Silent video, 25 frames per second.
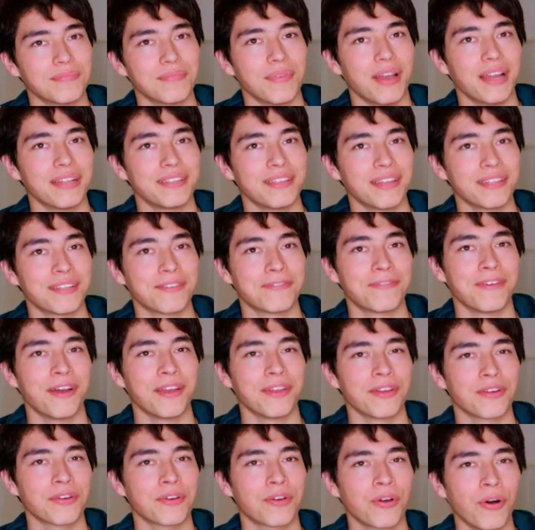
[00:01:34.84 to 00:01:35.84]
identify
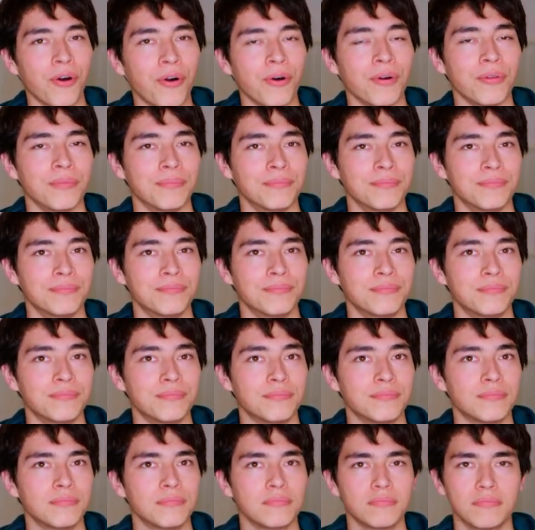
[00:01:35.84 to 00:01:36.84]
your goal.
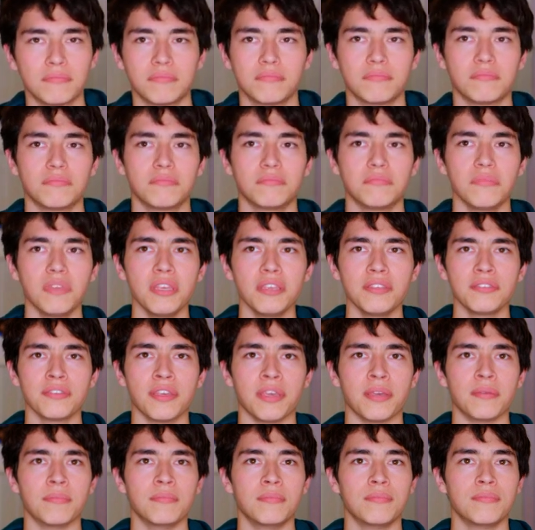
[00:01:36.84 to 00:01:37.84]

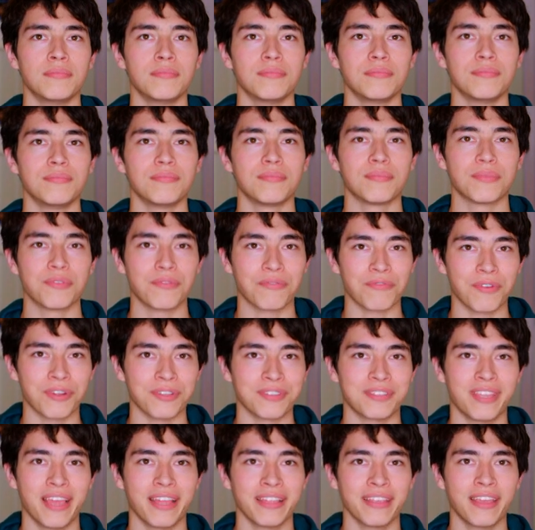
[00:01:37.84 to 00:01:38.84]
Easy,
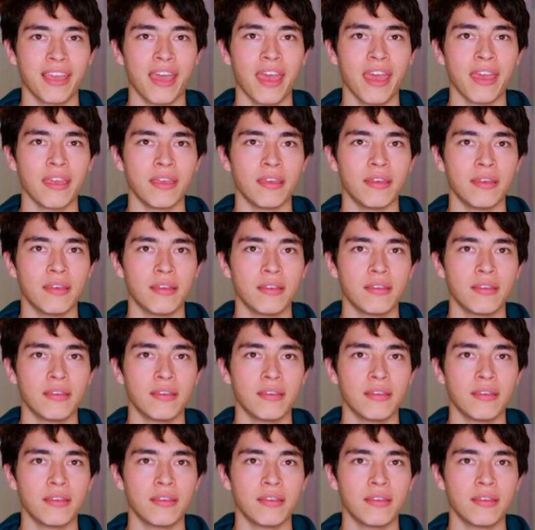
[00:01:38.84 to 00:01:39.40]
run 10K.